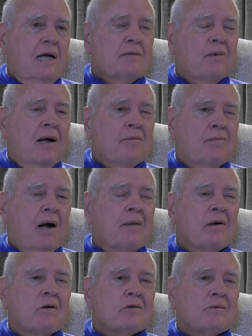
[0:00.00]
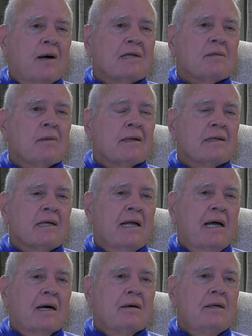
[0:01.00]
That's my primary responsibility
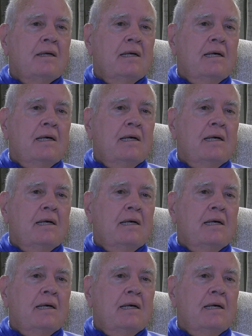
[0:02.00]
now.